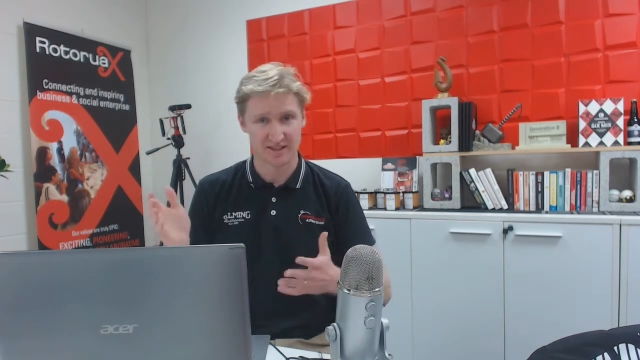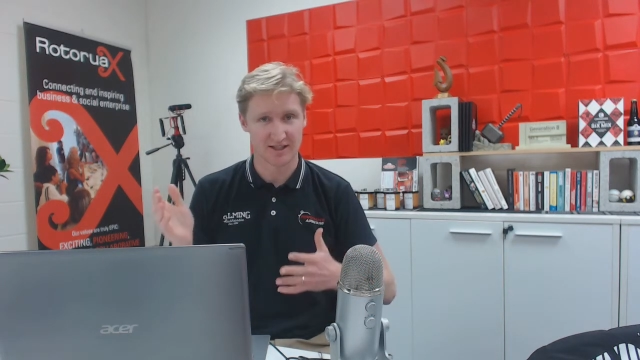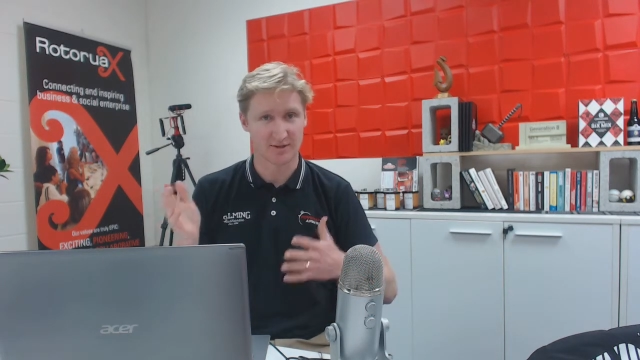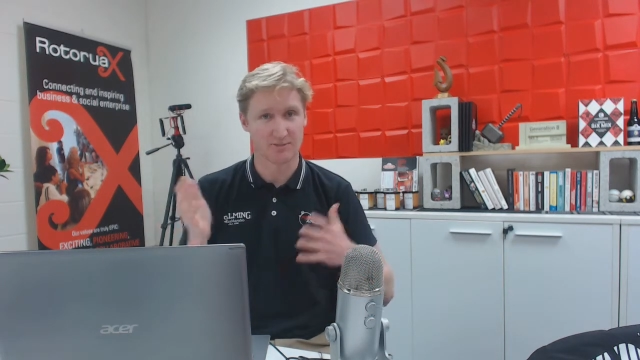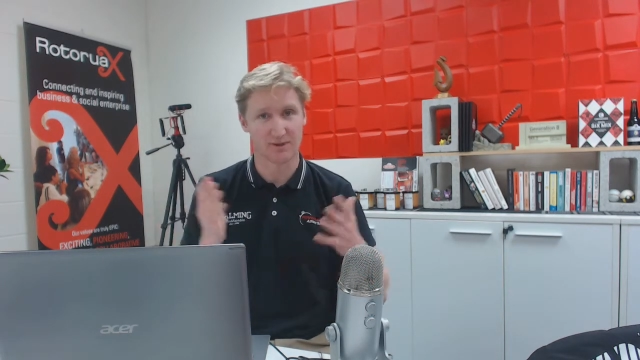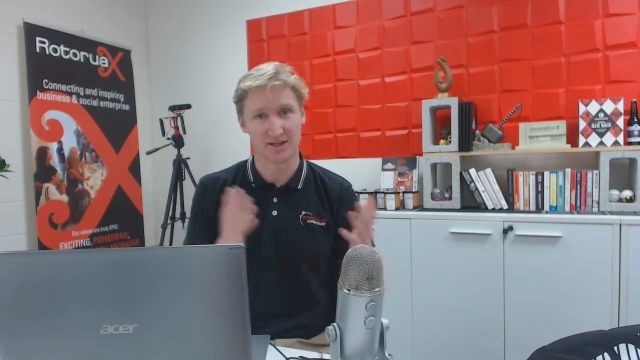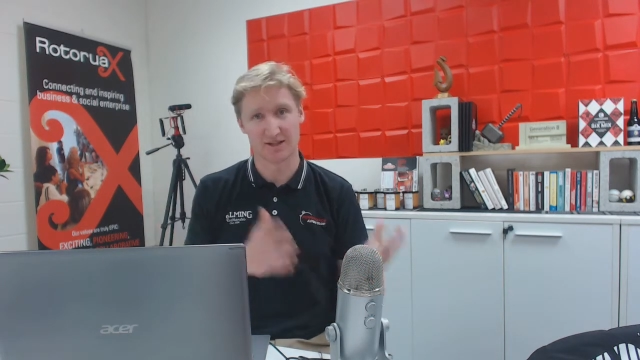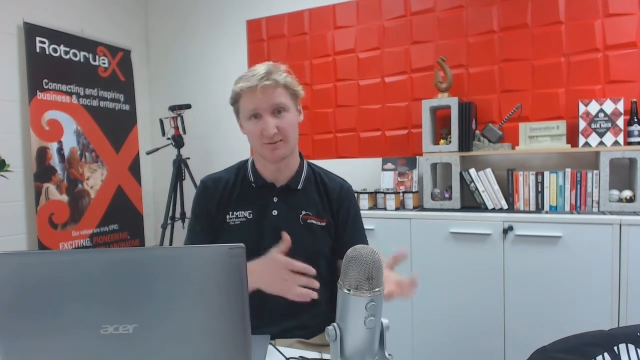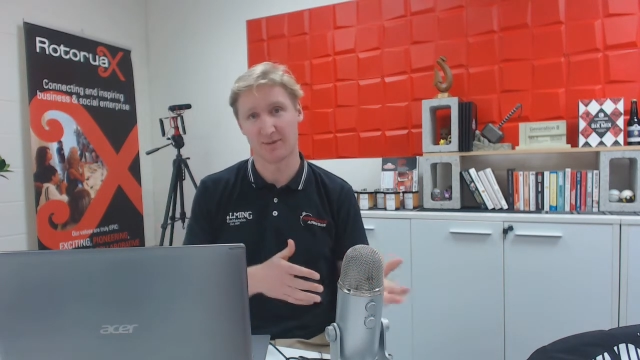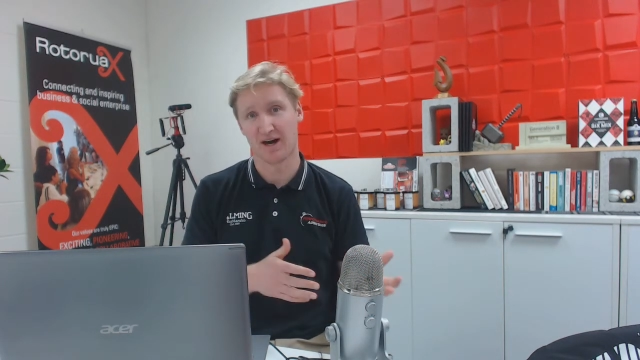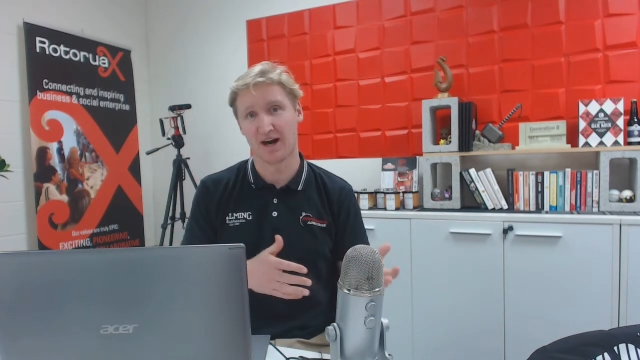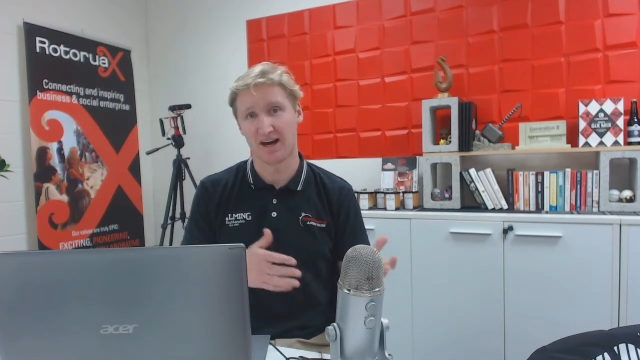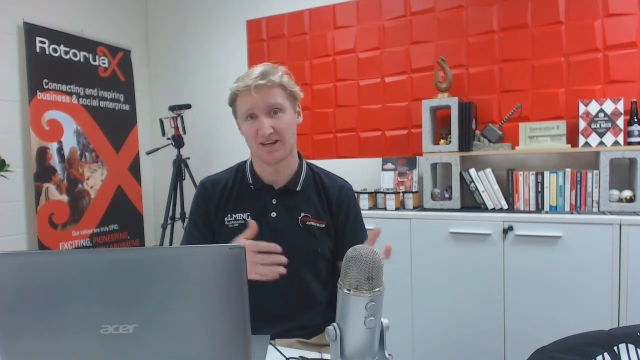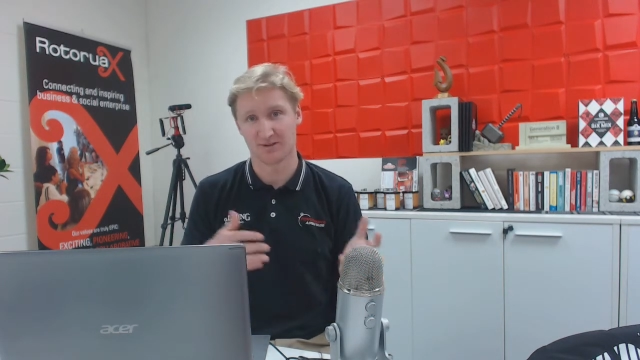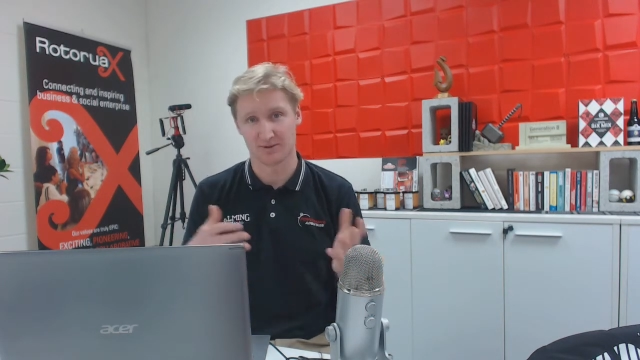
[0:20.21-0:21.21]
compare the
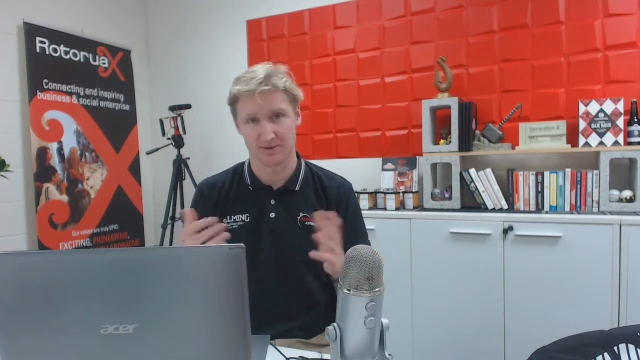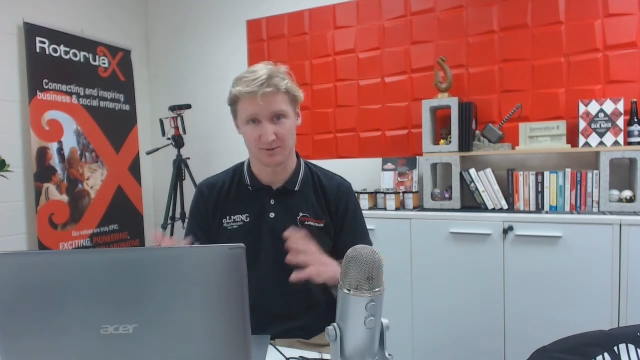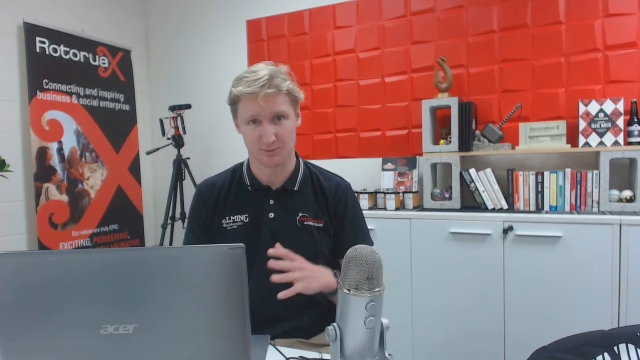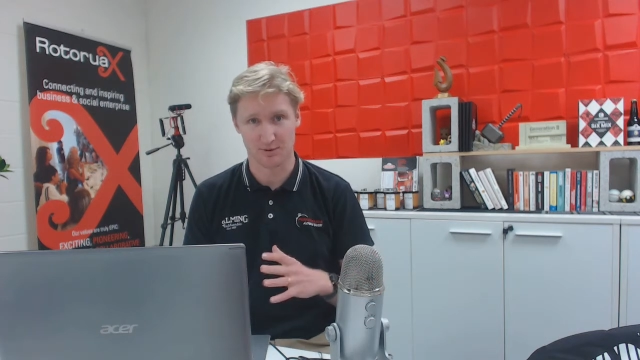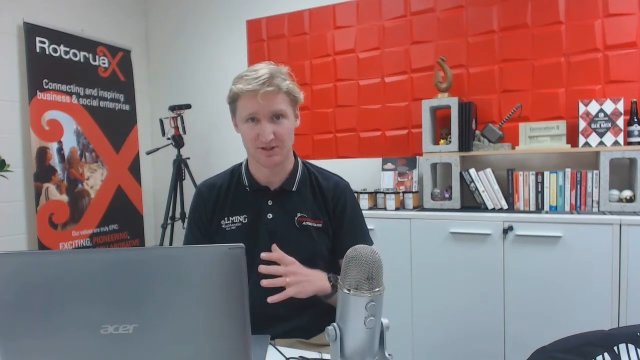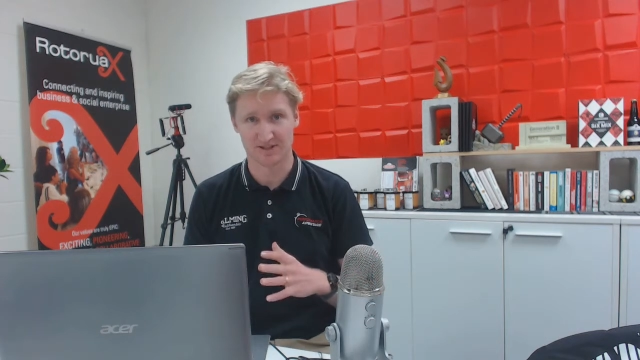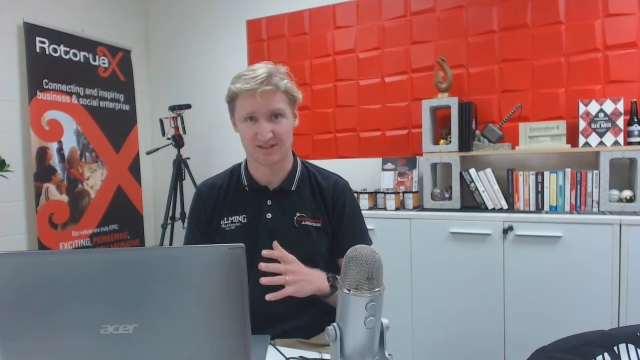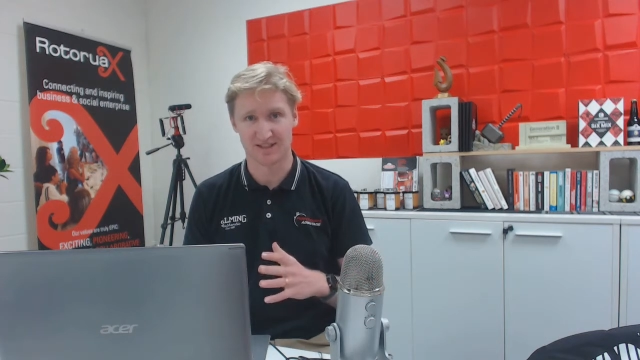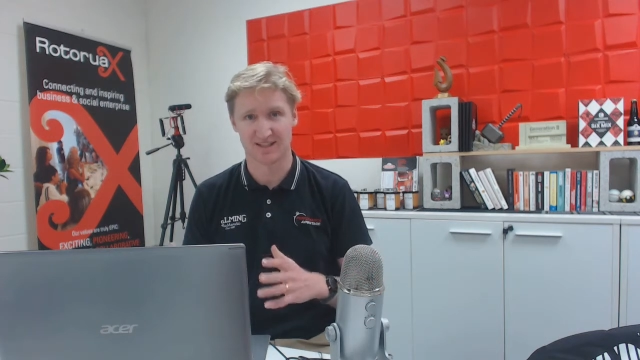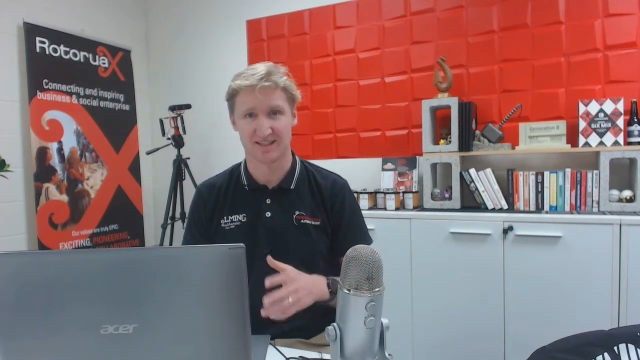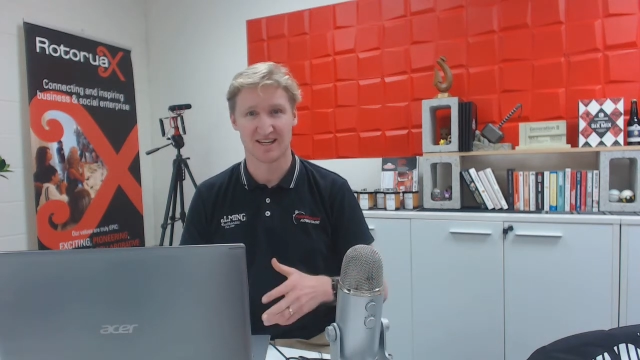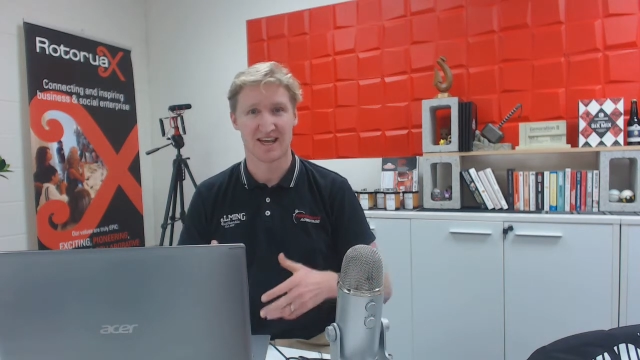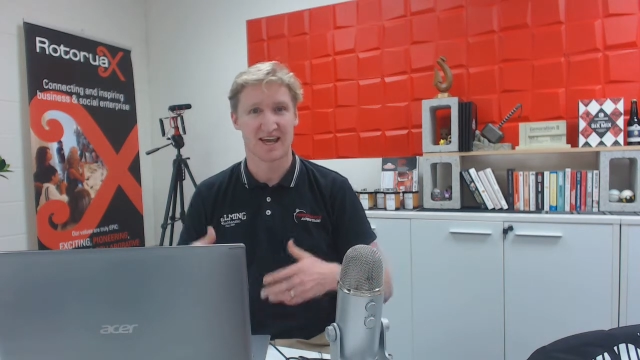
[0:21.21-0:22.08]
past with the present